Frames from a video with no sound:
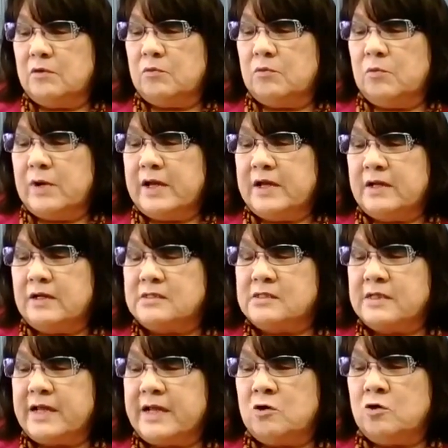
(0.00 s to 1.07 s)
We
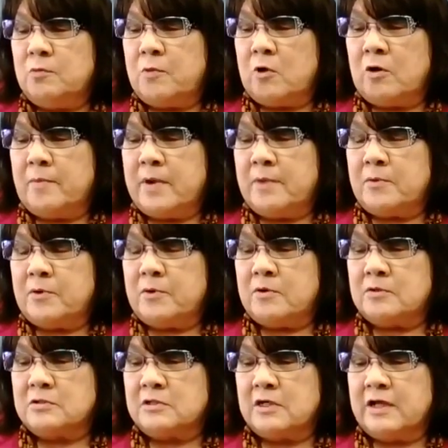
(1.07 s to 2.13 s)
seat new board
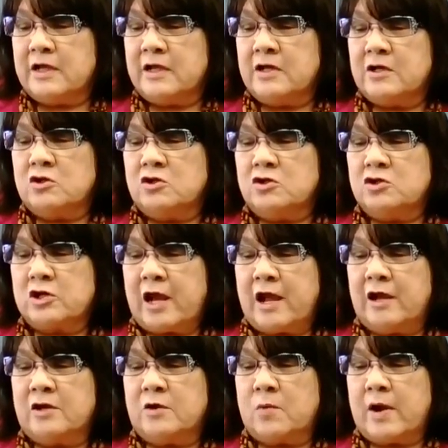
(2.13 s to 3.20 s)
members in
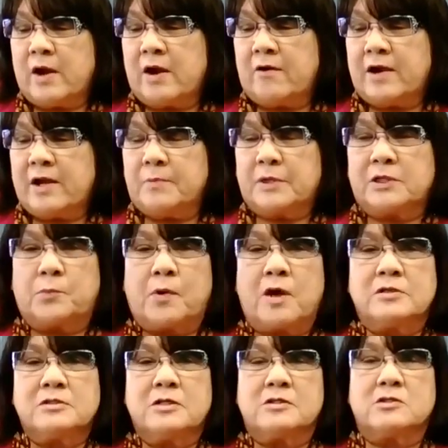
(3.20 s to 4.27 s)
January, but the
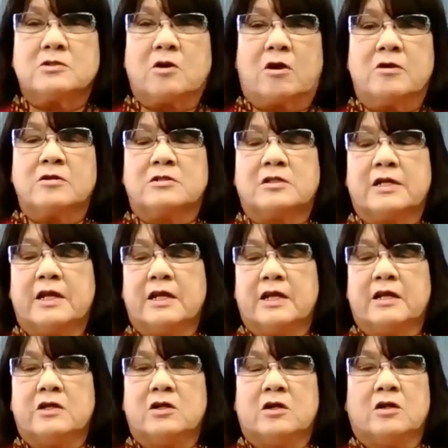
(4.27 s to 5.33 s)
process starts
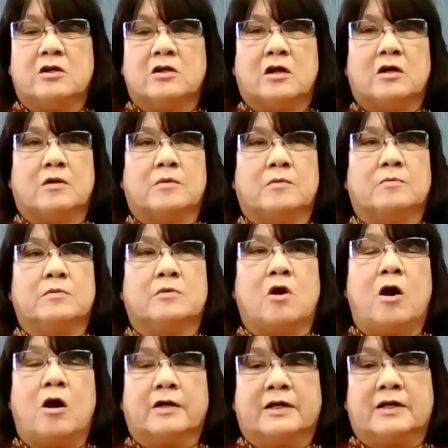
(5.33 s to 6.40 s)
in
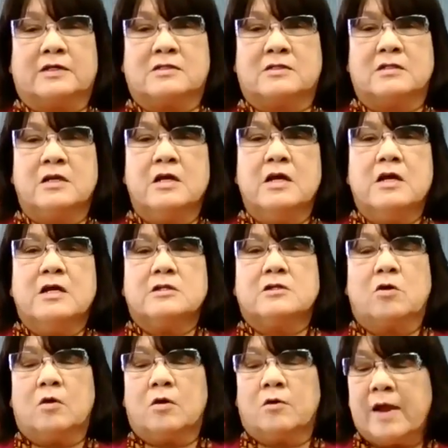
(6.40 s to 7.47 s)
August.
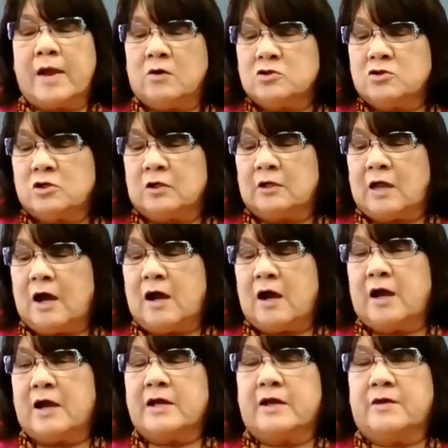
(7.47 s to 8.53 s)
So around
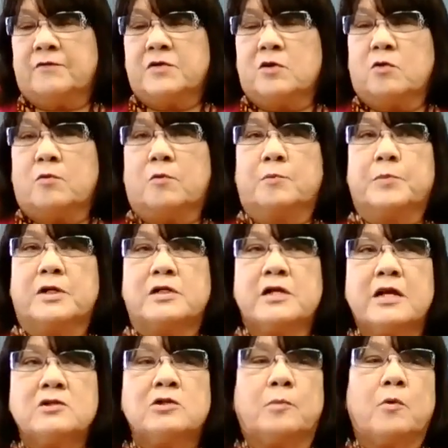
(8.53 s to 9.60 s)
July, if you're a
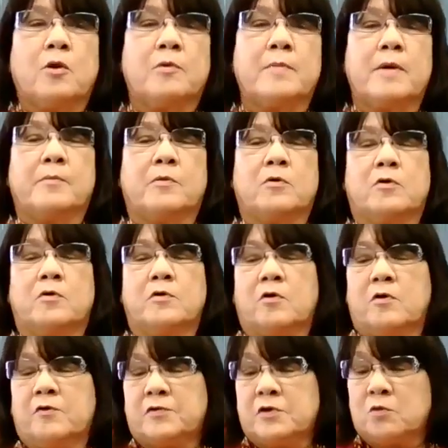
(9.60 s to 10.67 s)
potential board member
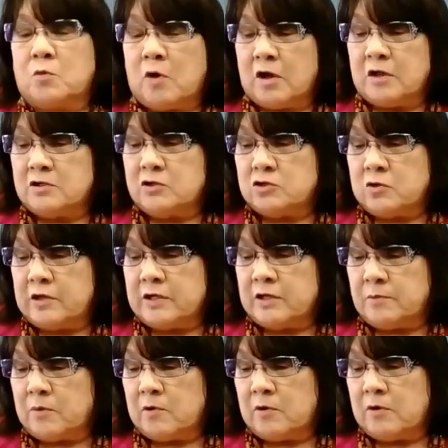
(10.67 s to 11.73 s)
or if you want to join the
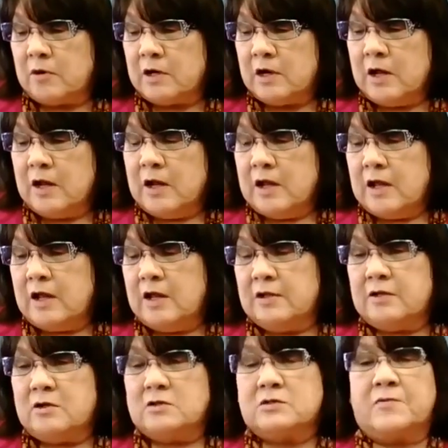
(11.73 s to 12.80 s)
board and
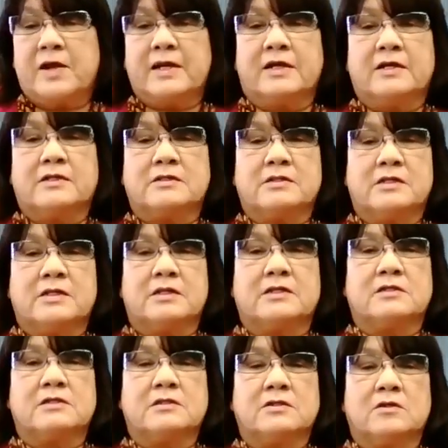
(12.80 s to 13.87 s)
there's
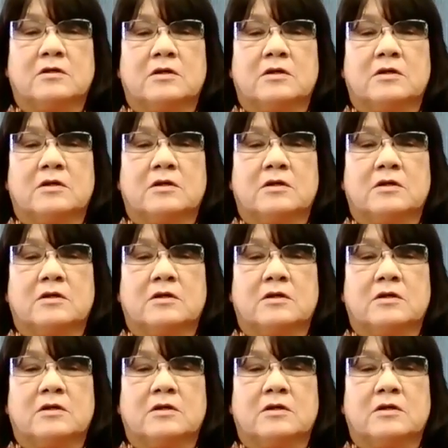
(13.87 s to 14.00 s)
vacancies,